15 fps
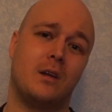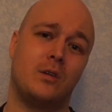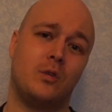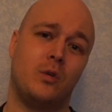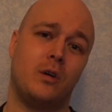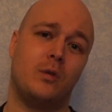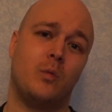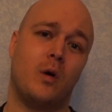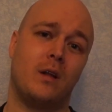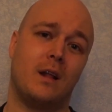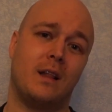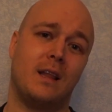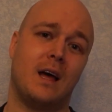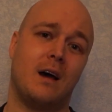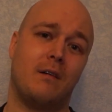doing what I
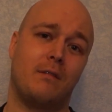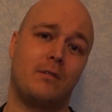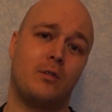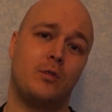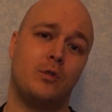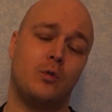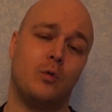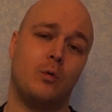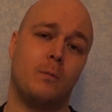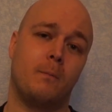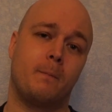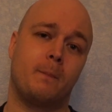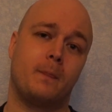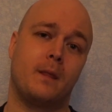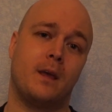love to do."
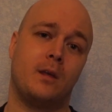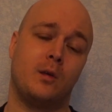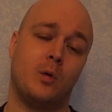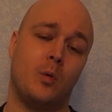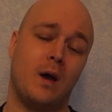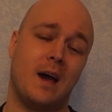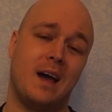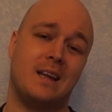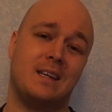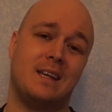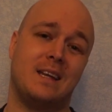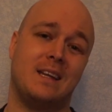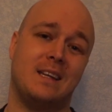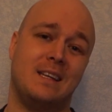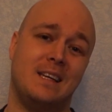And he went
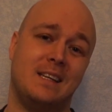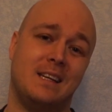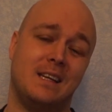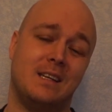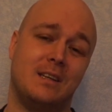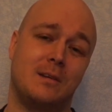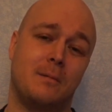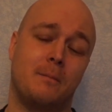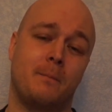and did it.